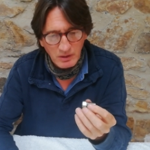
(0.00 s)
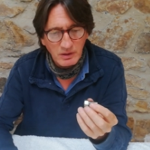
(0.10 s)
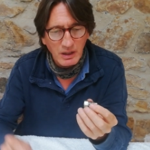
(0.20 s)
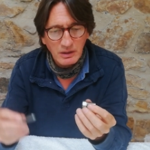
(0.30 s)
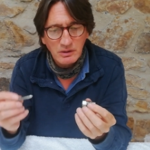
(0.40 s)

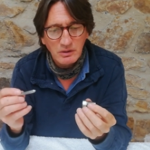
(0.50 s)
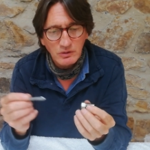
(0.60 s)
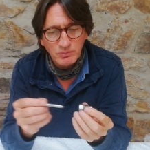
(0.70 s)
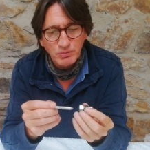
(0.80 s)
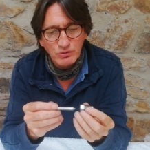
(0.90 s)
Then
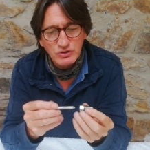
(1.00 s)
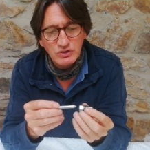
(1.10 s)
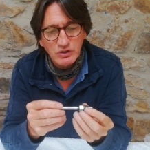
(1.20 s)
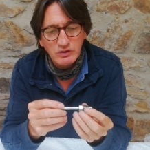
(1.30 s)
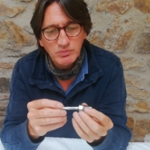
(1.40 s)
you push
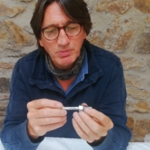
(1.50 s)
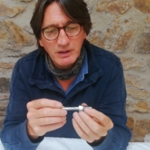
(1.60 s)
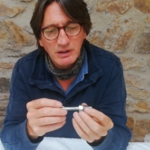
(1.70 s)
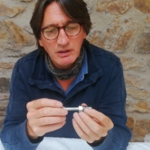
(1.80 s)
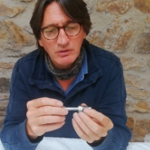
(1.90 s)
this
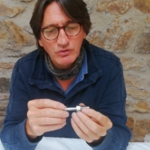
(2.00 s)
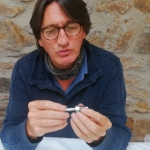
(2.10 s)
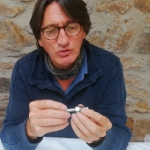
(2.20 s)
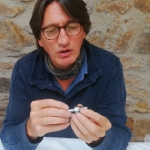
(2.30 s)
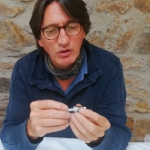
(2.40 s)
pin in
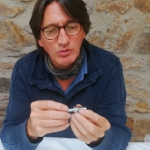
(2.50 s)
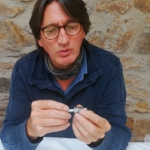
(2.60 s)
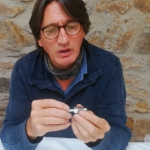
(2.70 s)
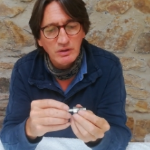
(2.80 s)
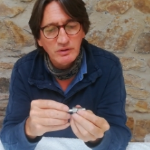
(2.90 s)
through the hole
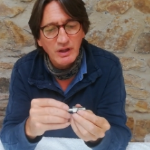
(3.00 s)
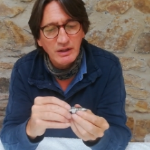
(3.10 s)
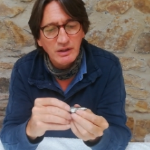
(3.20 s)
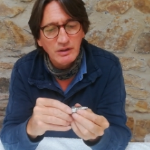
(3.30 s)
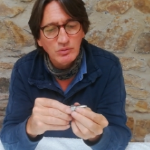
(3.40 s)
and
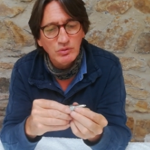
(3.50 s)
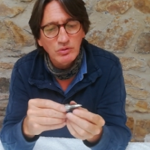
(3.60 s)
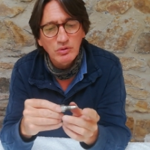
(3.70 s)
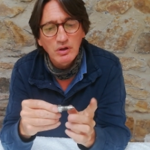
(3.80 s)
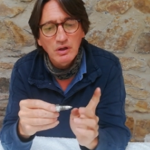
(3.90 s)
then it
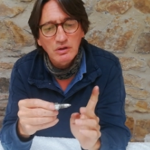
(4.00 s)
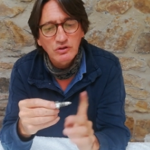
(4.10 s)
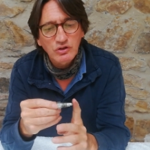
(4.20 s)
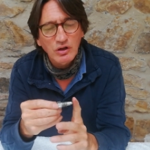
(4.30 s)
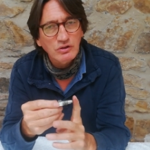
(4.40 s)
will
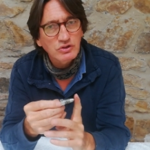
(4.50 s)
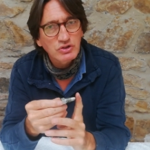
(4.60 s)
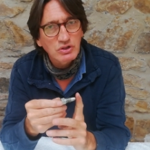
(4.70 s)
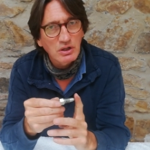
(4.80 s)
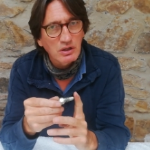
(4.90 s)

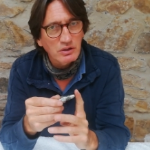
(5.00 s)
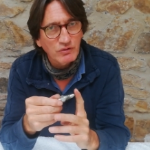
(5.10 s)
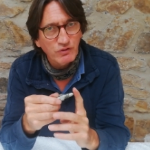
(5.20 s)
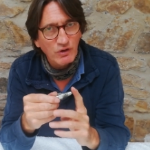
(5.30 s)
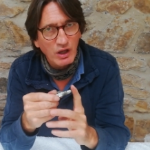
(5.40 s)
touch the
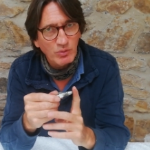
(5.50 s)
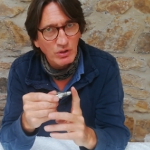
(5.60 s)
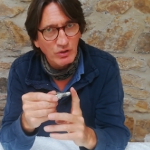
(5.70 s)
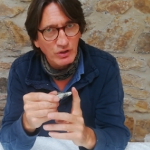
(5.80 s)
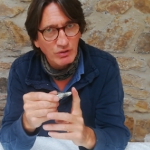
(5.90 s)
flywheel
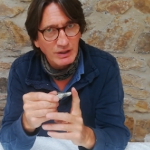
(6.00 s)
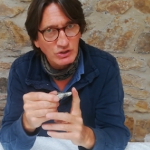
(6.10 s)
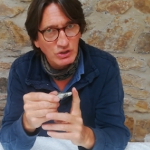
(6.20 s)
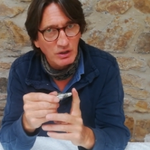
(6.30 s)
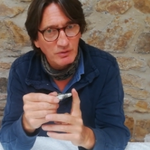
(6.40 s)
on the
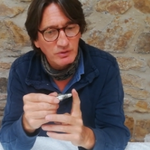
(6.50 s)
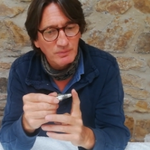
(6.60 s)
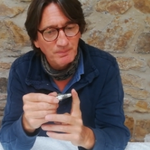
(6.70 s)
crankshaft.